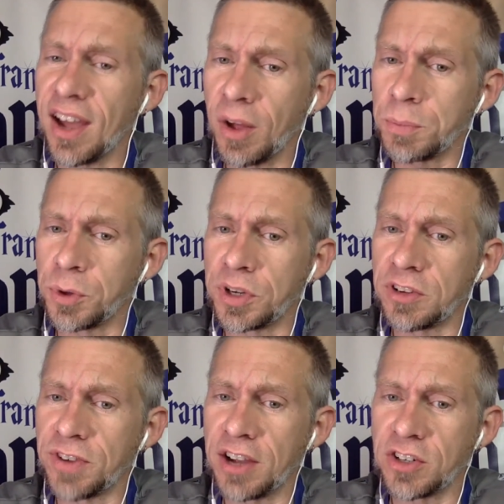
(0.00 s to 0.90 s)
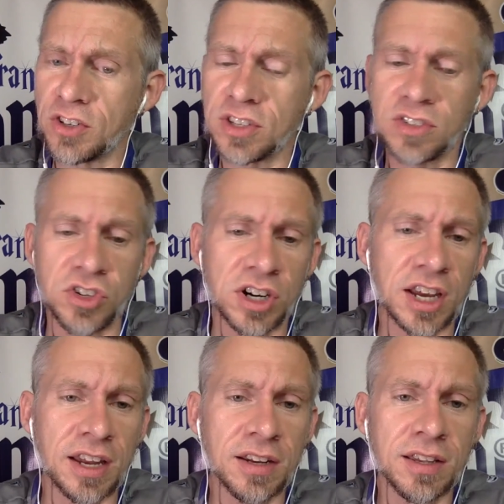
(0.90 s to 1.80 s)
help you when you found your sister
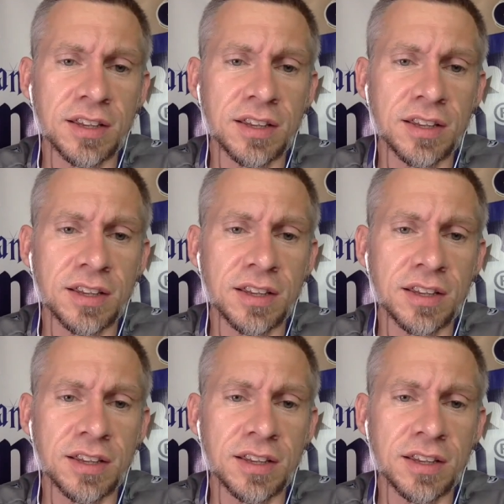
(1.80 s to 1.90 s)
again?